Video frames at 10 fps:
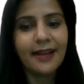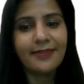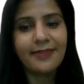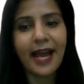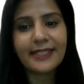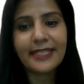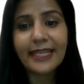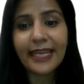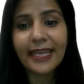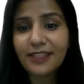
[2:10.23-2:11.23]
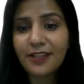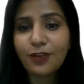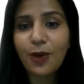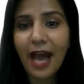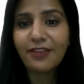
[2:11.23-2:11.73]
that in case if you
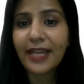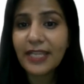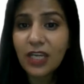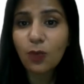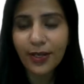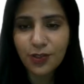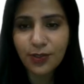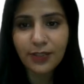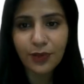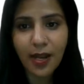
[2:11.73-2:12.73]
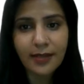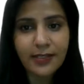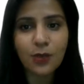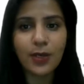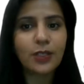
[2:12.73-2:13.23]
have any questions for
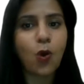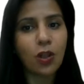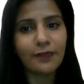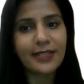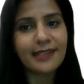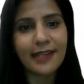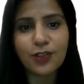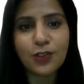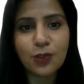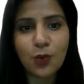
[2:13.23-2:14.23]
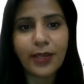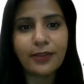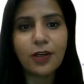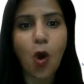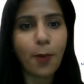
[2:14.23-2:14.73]
us, you can always let us know in
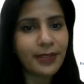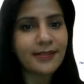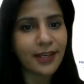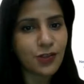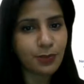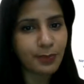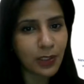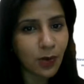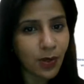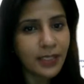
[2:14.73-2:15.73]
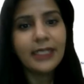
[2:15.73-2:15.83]
the comment section below.